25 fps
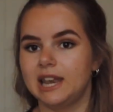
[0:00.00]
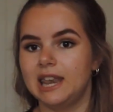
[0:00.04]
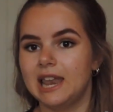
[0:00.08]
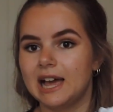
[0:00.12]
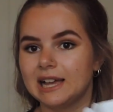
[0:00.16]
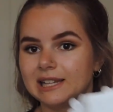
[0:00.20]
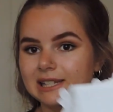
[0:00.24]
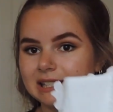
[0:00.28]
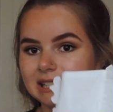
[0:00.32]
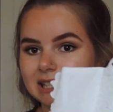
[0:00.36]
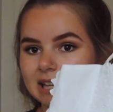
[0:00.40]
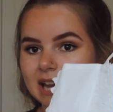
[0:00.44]

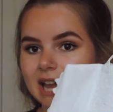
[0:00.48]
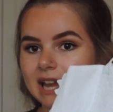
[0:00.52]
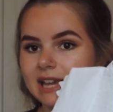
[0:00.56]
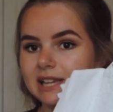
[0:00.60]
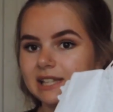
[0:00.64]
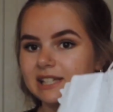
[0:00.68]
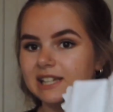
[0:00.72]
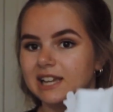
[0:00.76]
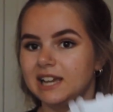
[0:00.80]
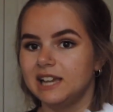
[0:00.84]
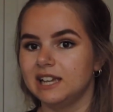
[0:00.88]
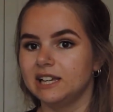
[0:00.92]

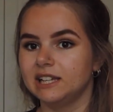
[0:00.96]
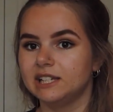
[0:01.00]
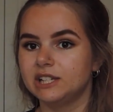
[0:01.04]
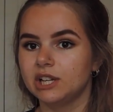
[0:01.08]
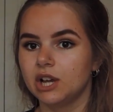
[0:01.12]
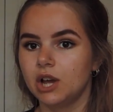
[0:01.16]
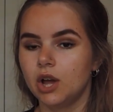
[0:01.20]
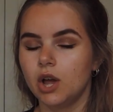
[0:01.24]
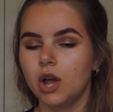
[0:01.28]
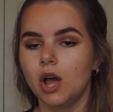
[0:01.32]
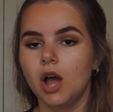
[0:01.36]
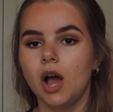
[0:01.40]
elasticated
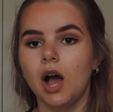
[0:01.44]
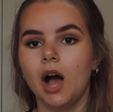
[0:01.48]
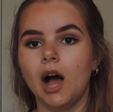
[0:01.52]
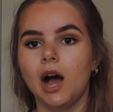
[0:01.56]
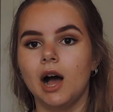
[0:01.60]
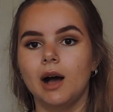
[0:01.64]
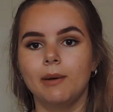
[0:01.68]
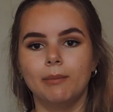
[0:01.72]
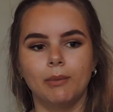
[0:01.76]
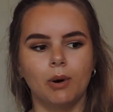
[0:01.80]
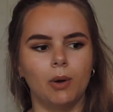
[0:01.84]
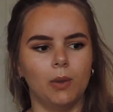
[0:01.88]

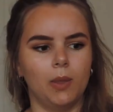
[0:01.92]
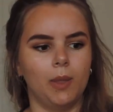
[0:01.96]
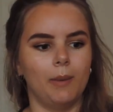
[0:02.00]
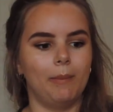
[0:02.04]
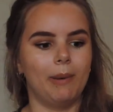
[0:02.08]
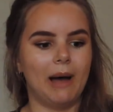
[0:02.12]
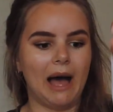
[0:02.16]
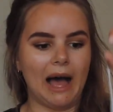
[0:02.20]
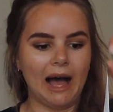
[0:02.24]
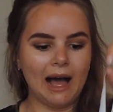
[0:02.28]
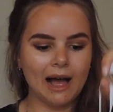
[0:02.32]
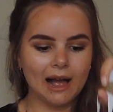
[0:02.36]
on the
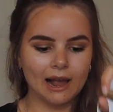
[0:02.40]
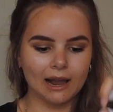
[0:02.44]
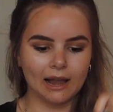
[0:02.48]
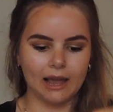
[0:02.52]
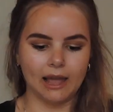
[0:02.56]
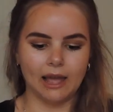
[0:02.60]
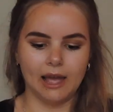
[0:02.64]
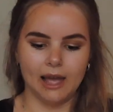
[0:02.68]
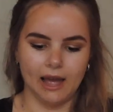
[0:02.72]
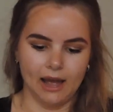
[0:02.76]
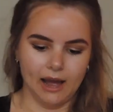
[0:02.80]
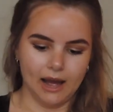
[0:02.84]
back.
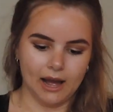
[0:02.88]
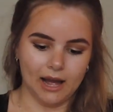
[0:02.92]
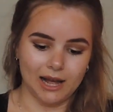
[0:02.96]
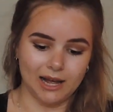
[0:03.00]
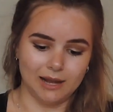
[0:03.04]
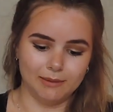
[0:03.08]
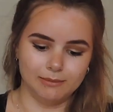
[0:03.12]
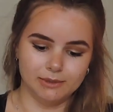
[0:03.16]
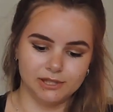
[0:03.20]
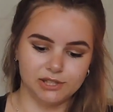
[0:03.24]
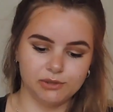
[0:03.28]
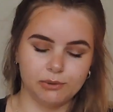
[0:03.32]

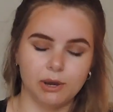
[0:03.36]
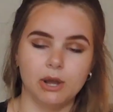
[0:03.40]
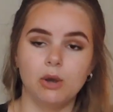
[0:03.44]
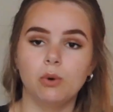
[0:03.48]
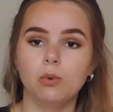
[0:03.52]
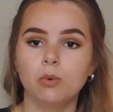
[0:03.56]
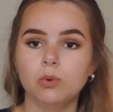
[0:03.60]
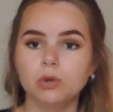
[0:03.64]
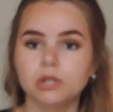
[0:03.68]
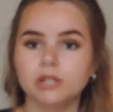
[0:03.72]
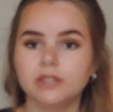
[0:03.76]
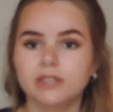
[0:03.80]
So I
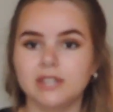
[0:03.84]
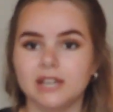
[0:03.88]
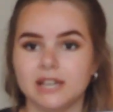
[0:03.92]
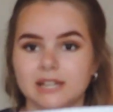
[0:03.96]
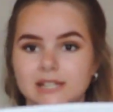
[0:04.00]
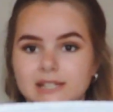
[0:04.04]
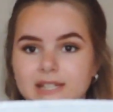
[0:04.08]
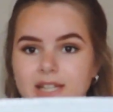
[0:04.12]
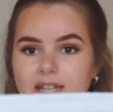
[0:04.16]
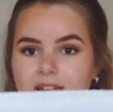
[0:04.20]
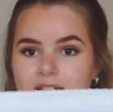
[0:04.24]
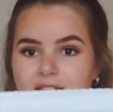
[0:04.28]
ordered
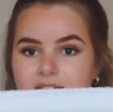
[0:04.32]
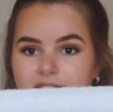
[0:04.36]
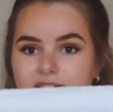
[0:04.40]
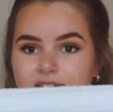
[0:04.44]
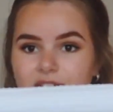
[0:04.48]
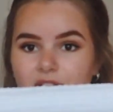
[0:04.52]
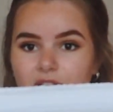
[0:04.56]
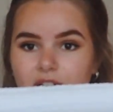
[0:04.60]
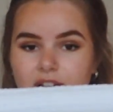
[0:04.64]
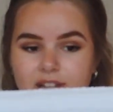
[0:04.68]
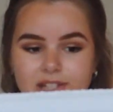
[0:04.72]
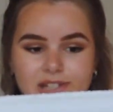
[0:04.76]
this in a
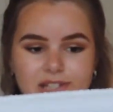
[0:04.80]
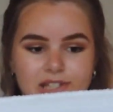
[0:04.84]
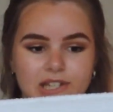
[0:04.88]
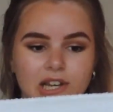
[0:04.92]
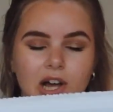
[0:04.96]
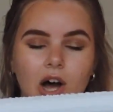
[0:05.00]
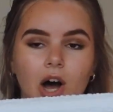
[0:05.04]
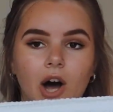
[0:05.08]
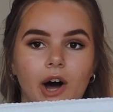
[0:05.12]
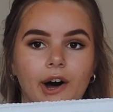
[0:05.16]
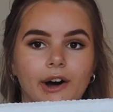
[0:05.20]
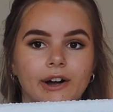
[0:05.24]
size
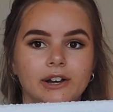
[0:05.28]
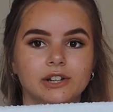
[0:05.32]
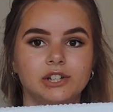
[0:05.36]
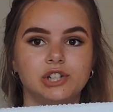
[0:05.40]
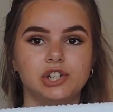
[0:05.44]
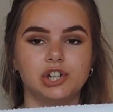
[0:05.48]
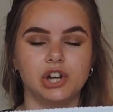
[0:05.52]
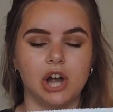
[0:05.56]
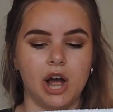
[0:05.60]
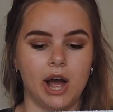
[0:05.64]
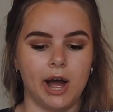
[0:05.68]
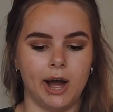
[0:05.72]

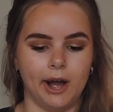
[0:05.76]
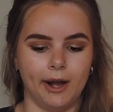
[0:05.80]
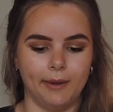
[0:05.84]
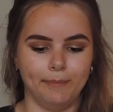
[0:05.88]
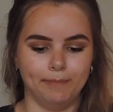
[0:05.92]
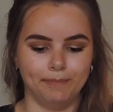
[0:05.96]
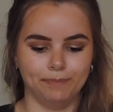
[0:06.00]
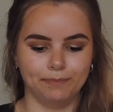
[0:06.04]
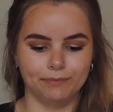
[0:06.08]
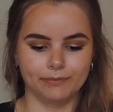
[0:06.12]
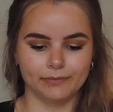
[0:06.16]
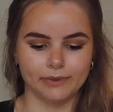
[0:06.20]
large,
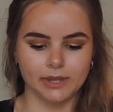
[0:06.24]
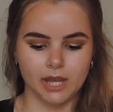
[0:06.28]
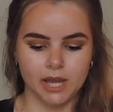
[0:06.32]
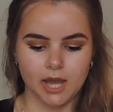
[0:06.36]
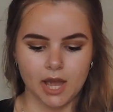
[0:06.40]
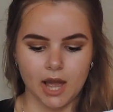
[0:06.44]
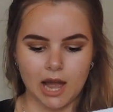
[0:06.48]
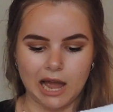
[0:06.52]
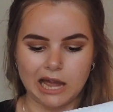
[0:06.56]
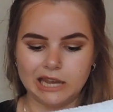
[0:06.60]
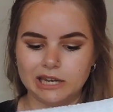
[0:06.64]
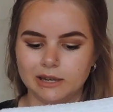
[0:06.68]
and
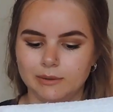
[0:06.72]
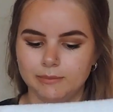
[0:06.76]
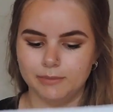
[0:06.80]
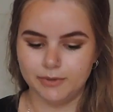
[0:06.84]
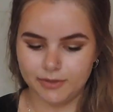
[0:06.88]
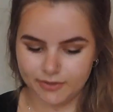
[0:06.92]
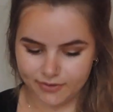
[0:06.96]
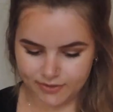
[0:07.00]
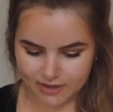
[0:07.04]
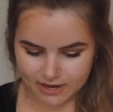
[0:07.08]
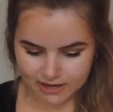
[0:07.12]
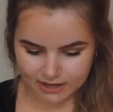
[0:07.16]
I'm
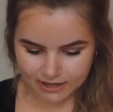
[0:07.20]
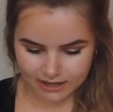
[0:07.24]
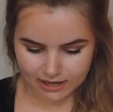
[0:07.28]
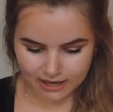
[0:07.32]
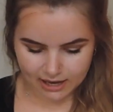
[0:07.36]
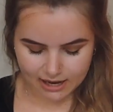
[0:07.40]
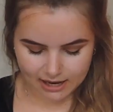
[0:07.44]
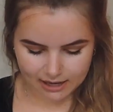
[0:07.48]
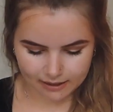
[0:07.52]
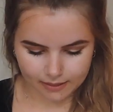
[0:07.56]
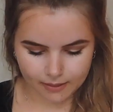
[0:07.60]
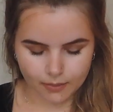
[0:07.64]

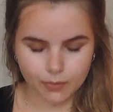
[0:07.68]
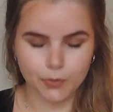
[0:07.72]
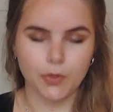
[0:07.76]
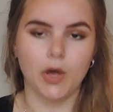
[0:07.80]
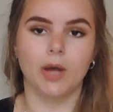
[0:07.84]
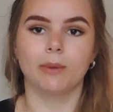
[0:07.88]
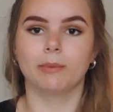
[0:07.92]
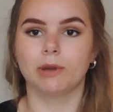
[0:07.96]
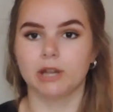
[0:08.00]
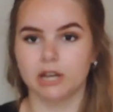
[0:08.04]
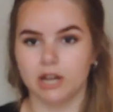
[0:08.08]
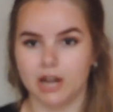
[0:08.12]
thinking
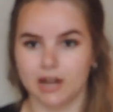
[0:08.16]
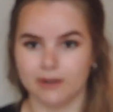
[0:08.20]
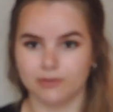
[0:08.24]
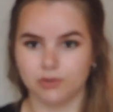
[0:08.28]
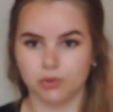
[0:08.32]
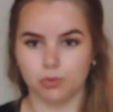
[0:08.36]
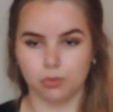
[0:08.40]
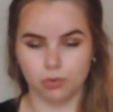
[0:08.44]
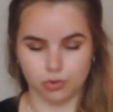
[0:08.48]
that I'm going to have to